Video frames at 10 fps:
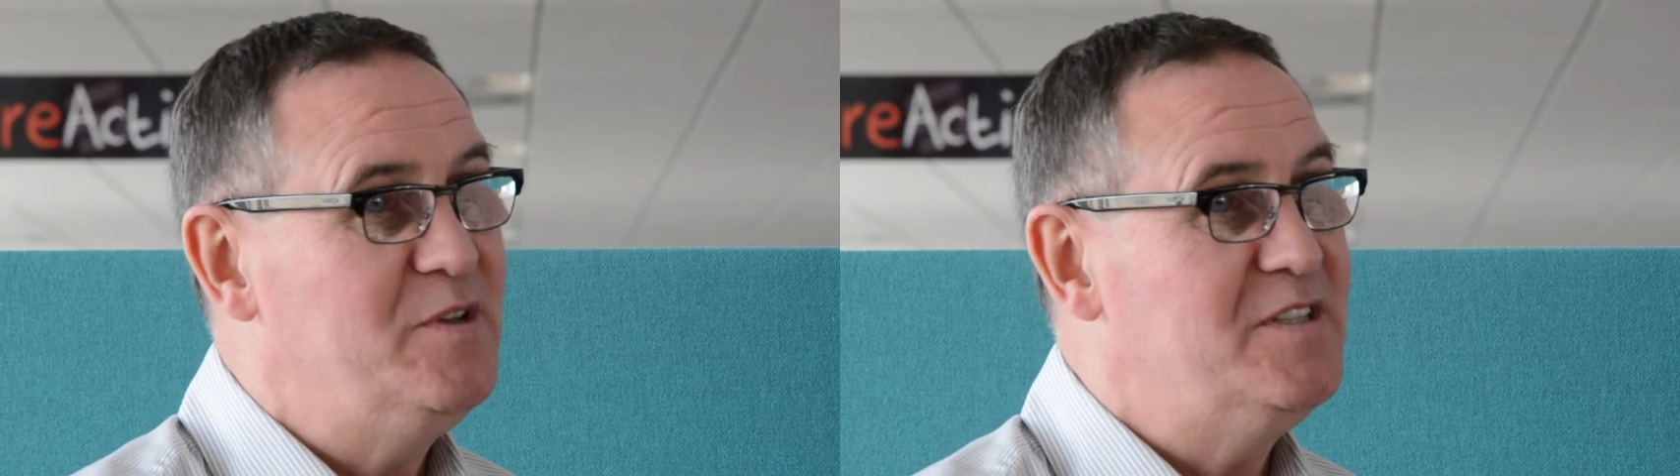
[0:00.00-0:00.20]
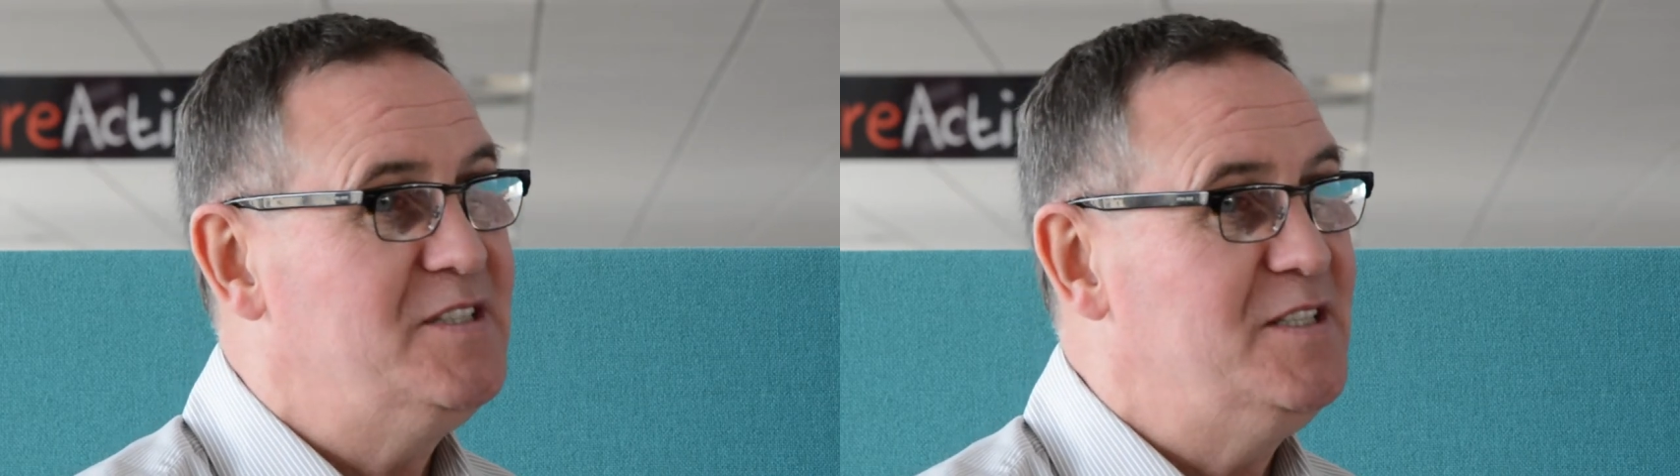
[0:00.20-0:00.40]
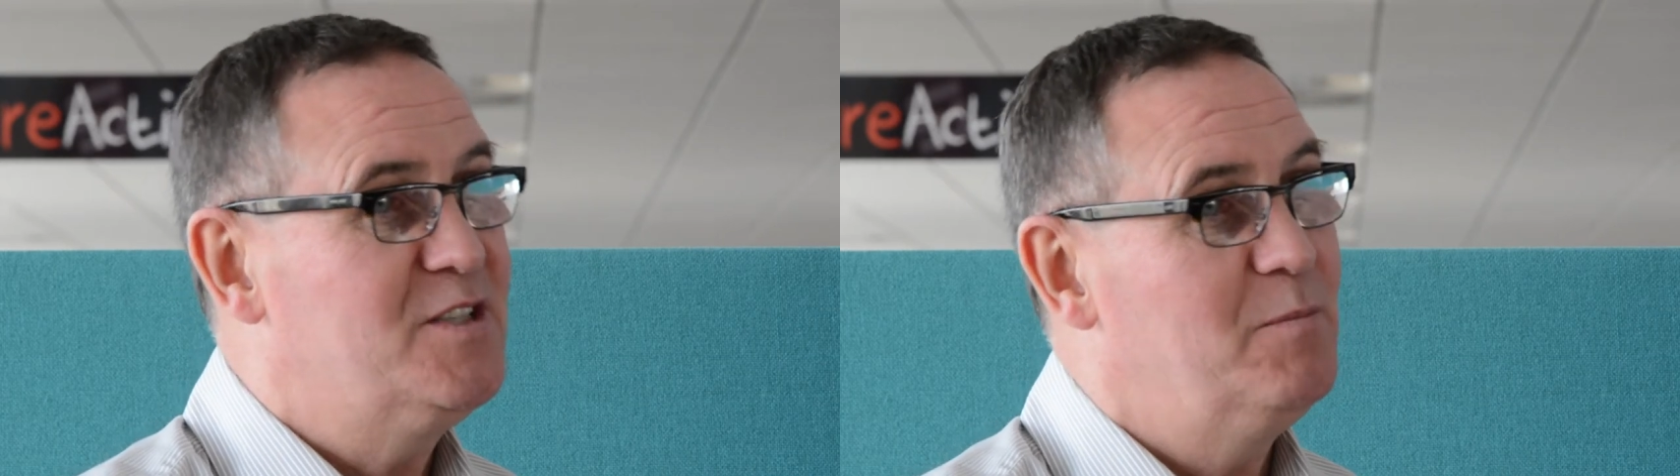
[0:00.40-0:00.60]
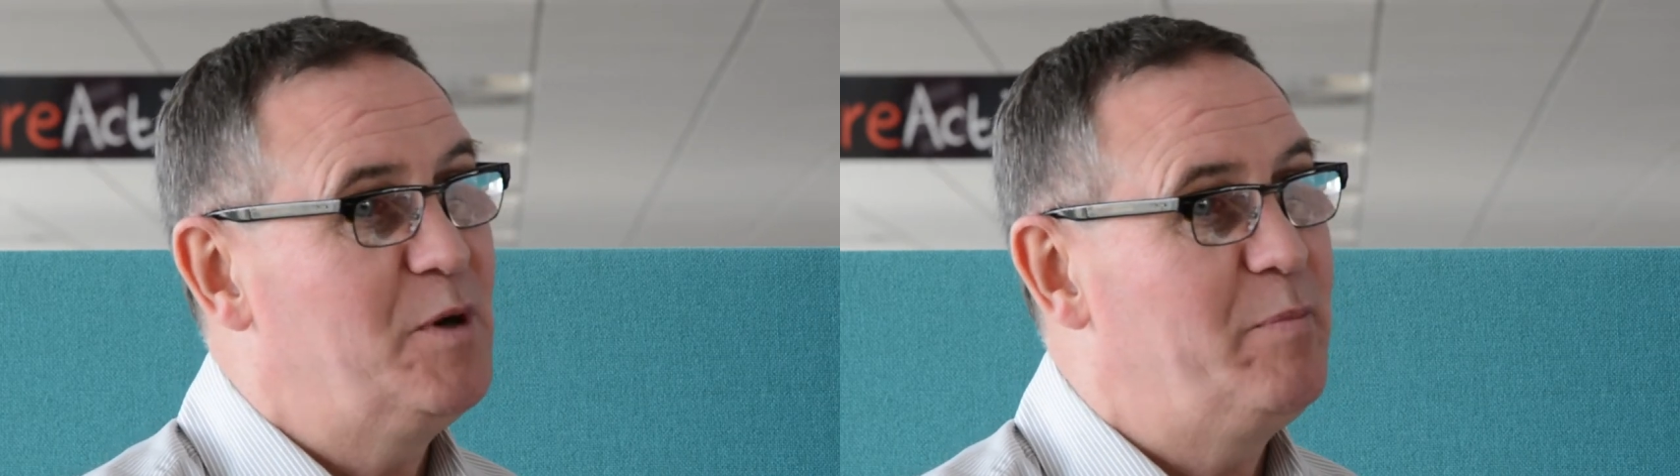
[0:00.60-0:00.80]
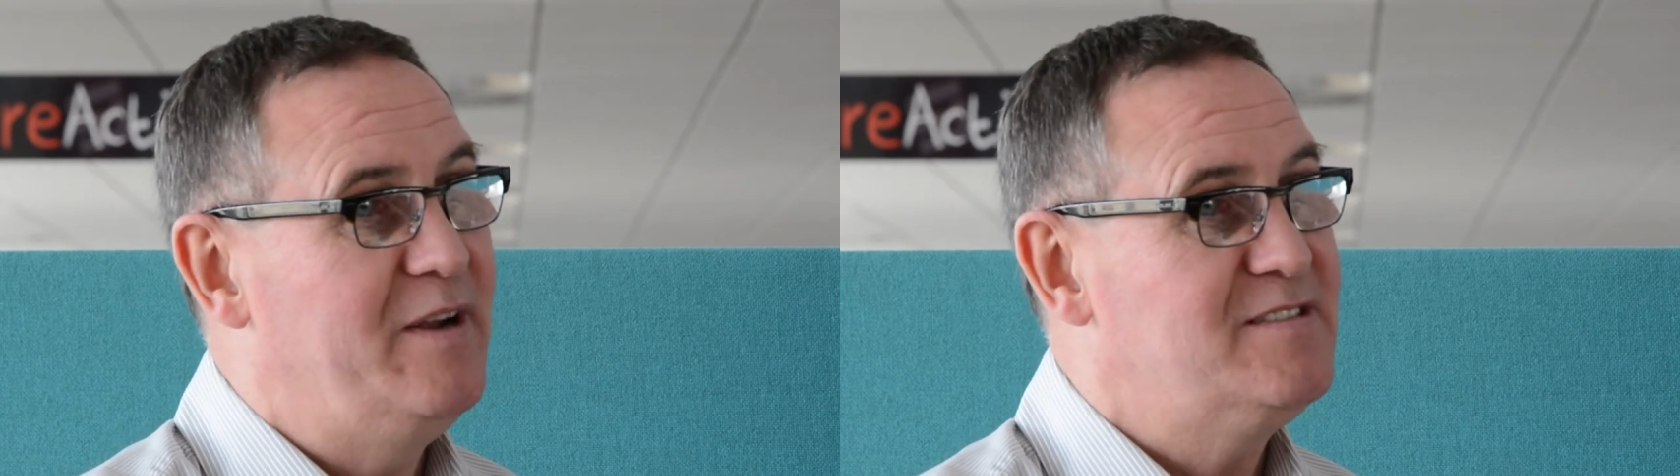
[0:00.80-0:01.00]
when they see some
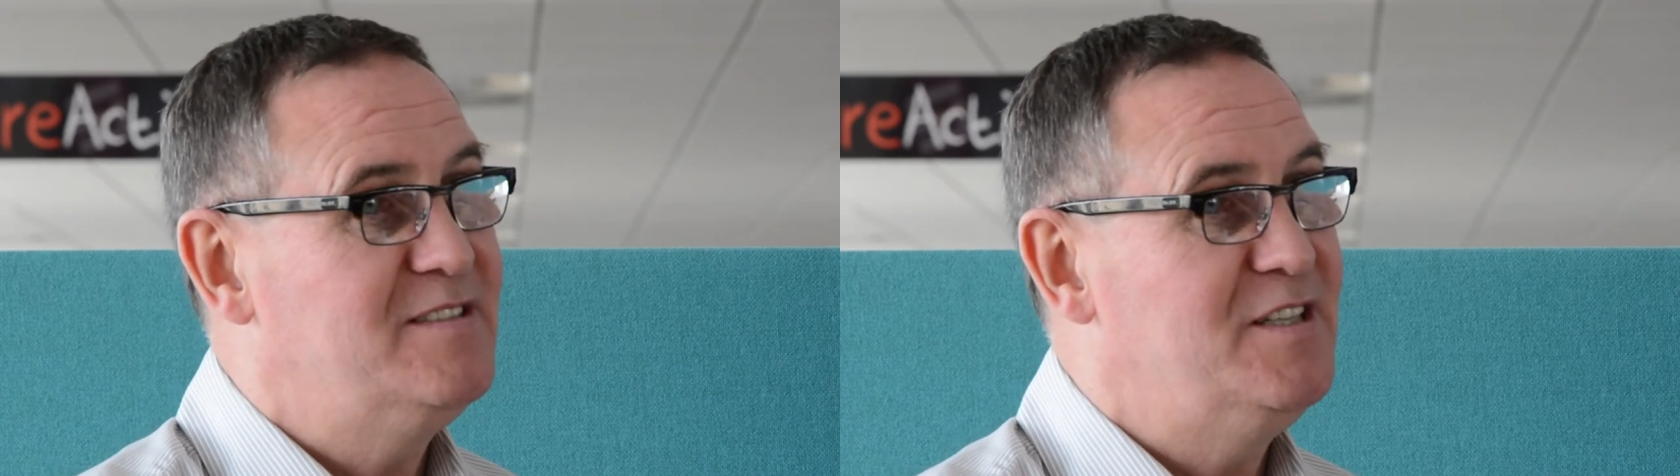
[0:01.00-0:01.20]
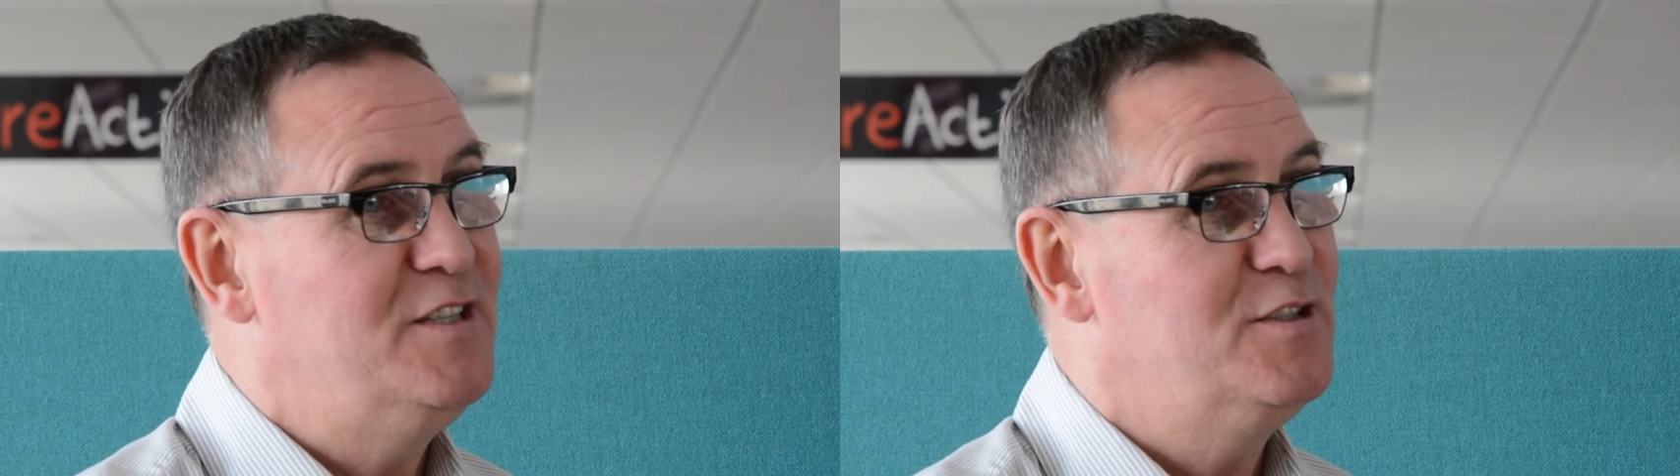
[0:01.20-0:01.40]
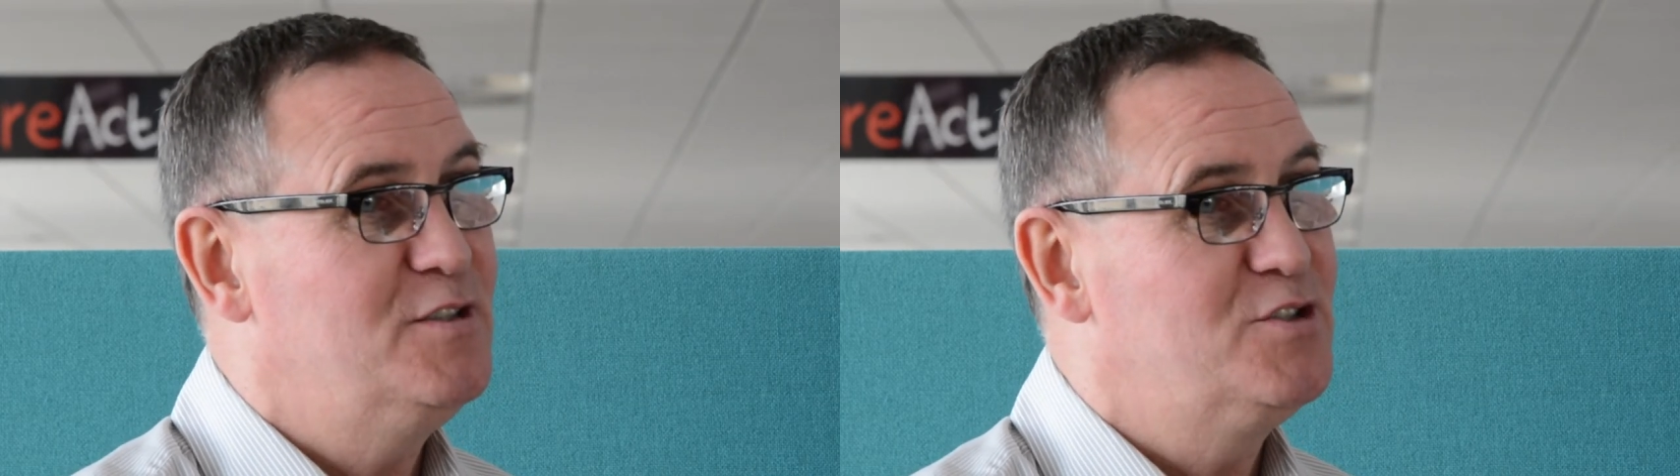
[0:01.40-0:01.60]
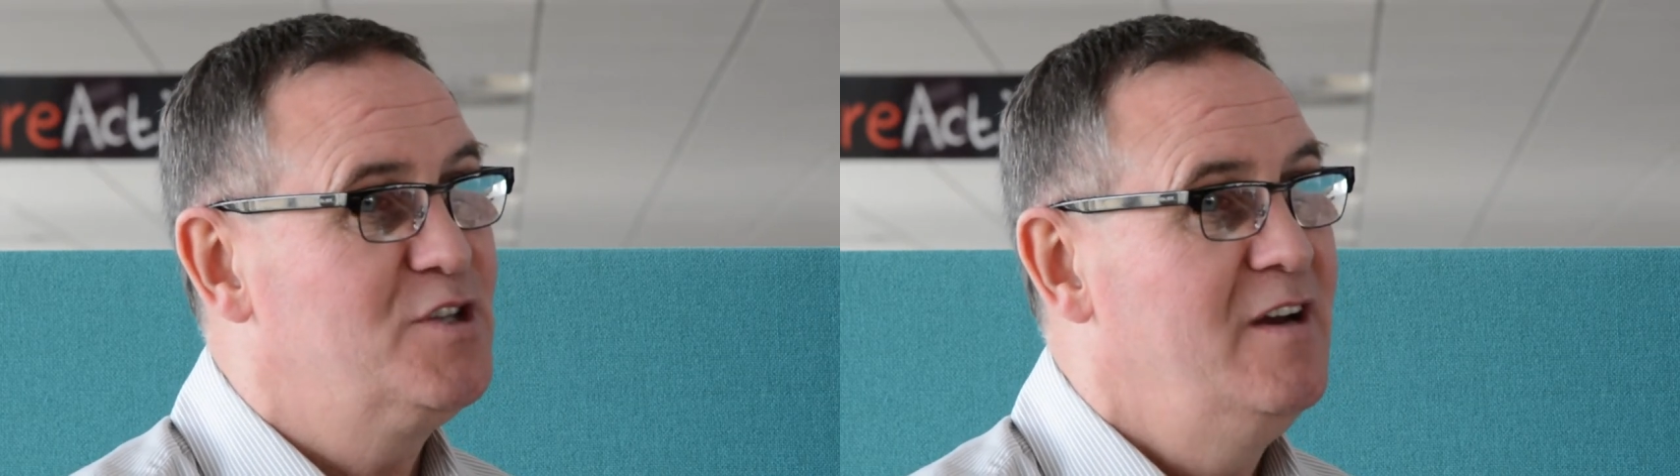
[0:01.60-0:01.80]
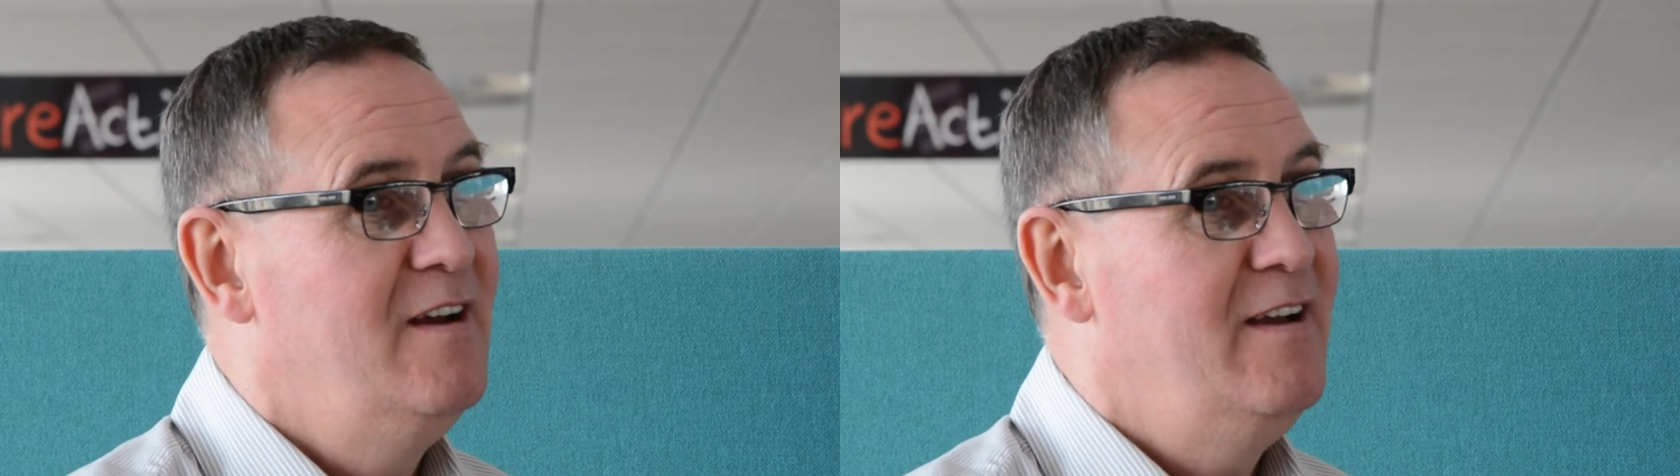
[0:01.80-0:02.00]
of the presentations.